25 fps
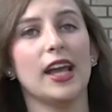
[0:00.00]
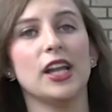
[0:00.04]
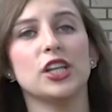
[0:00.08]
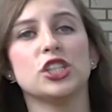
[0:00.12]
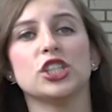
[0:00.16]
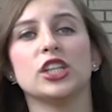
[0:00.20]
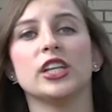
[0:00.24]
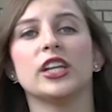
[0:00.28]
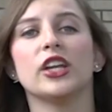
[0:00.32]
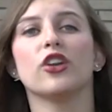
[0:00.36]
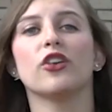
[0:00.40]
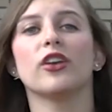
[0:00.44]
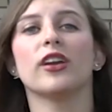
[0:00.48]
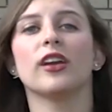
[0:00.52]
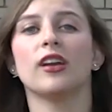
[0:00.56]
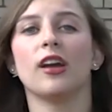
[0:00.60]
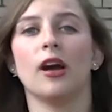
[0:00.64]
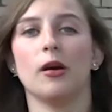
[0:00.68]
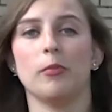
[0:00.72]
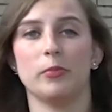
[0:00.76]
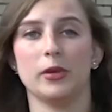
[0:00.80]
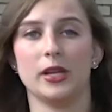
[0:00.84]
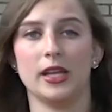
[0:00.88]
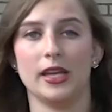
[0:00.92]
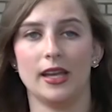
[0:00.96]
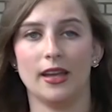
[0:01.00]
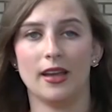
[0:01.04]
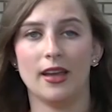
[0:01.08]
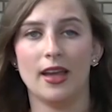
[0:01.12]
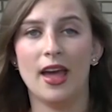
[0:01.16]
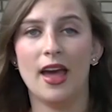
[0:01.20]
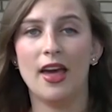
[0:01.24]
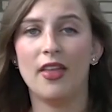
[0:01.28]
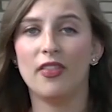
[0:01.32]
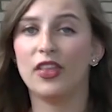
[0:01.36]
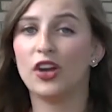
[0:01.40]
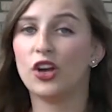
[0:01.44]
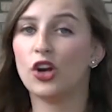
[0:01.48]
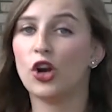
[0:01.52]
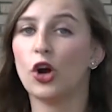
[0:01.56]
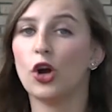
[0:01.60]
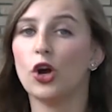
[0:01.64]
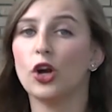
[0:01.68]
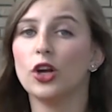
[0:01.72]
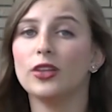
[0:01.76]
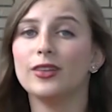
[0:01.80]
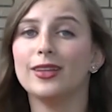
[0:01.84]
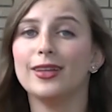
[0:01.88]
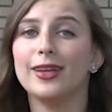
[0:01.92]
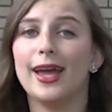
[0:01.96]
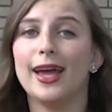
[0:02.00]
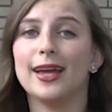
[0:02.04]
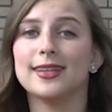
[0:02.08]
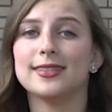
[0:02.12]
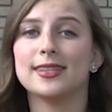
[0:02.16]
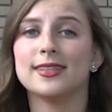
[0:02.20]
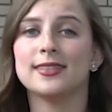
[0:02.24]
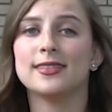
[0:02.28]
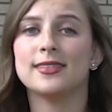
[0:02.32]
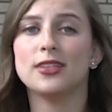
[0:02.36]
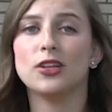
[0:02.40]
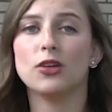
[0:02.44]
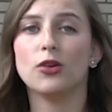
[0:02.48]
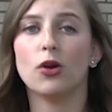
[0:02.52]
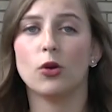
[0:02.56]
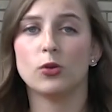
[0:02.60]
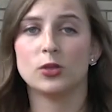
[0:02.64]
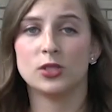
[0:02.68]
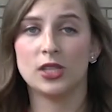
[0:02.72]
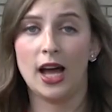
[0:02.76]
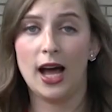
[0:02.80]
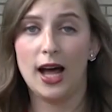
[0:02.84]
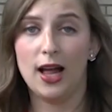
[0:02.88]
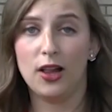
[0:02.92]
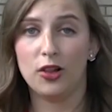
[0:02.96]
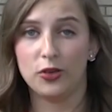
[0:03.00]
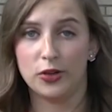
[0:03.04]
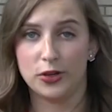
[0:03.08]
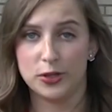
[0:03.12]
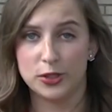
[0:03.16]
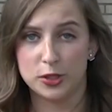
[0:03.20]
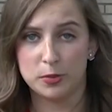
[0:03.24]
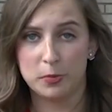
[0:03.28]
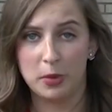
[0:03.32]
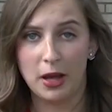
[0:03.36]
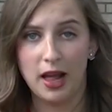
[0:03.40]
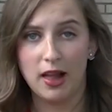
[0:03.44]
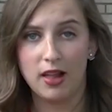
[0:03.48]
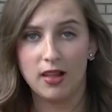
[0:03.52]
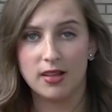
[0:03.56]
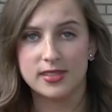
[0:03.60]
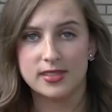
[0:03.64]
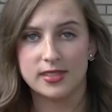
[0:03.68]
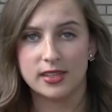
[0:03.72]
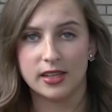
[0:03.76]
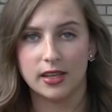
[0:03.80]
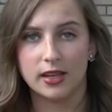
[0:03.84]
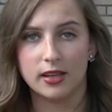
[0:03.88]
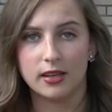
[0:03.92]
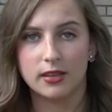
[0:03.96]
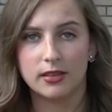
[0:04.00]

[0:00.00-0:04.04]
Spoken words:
engineering company that currently has a zero tolerance policy.